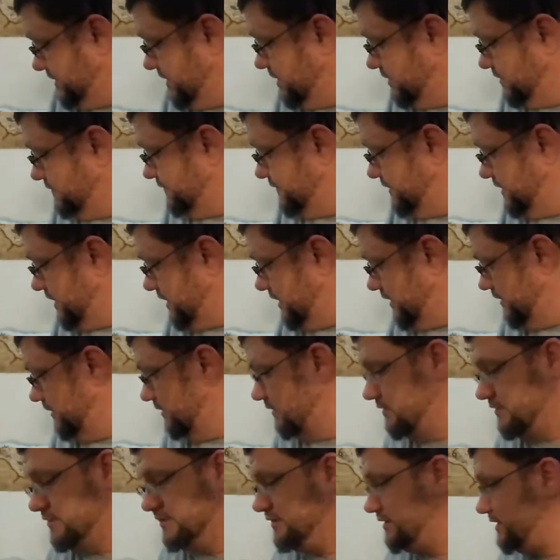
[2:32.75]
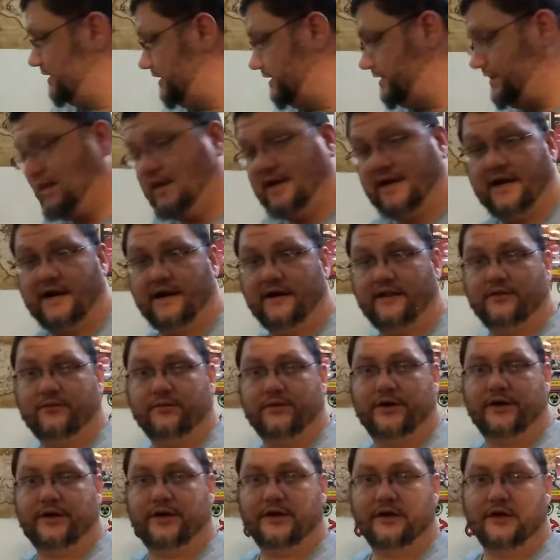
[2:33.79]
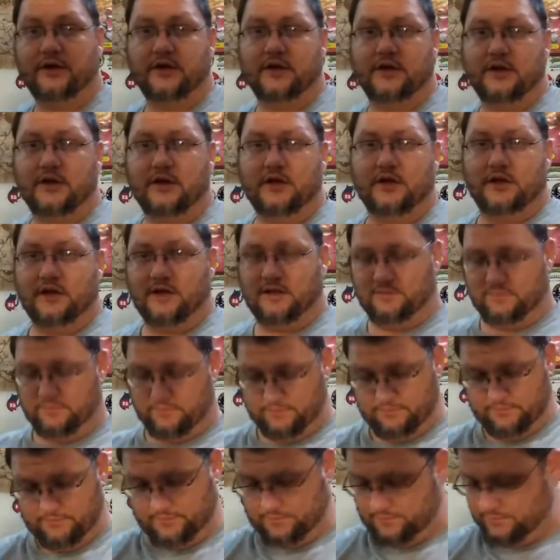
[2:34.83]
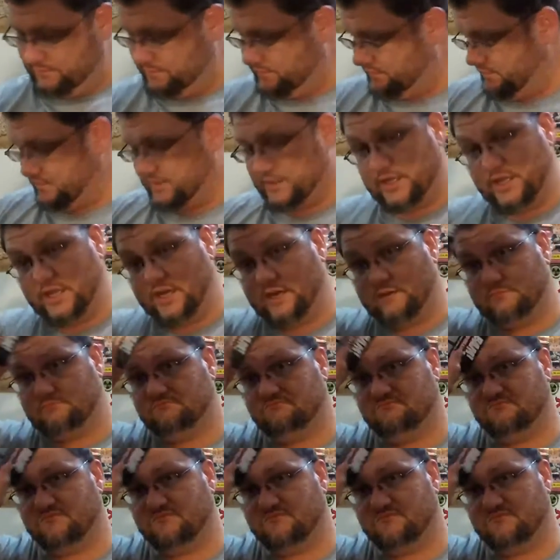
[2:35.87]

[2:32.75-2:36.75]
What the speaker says: that over there. Get that out of the way. And